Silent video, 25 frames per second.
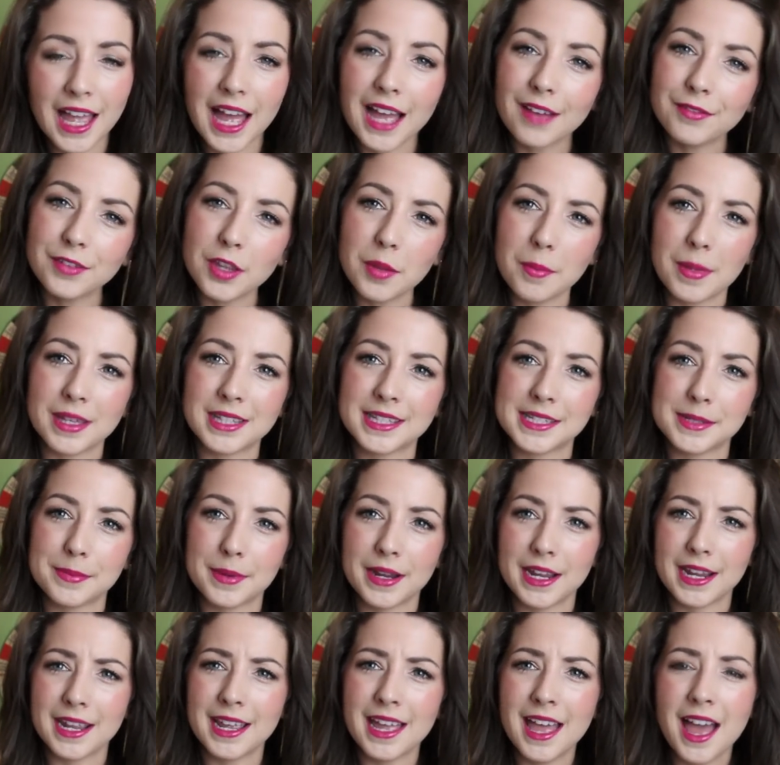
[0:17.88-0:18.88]
Have you missed
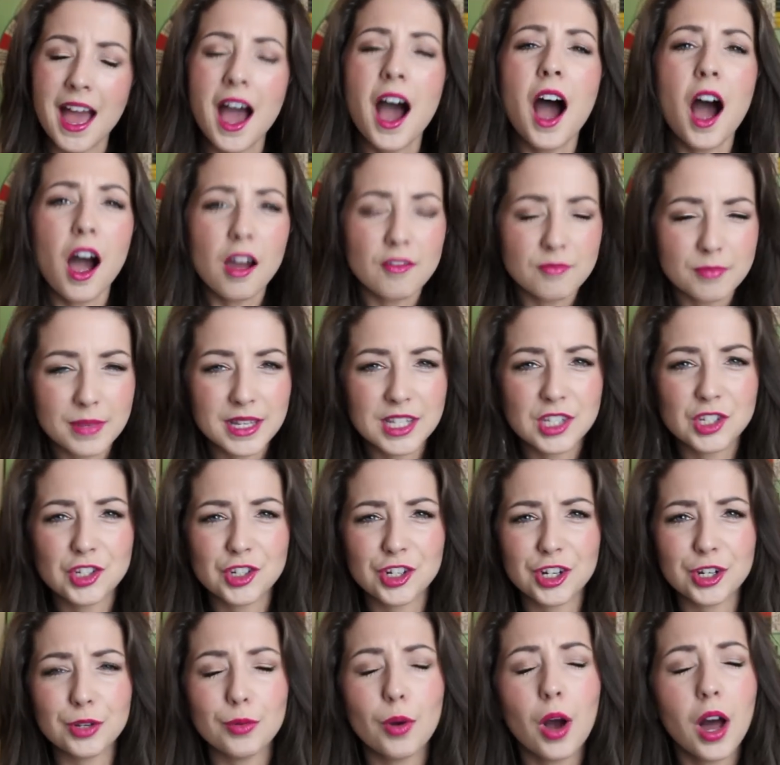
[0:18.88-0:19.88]
me? I've
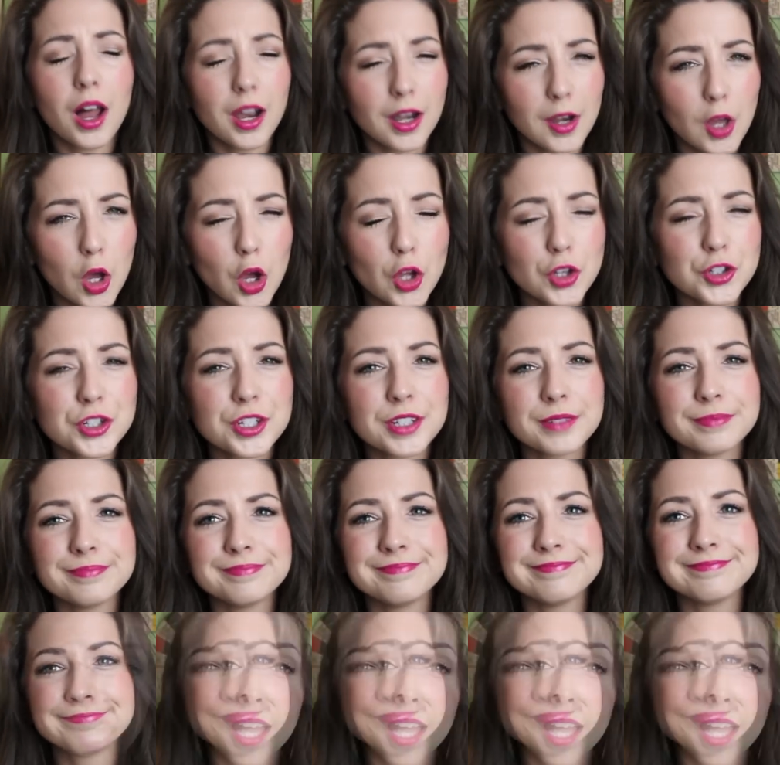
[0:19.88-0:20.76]
missed you a lot.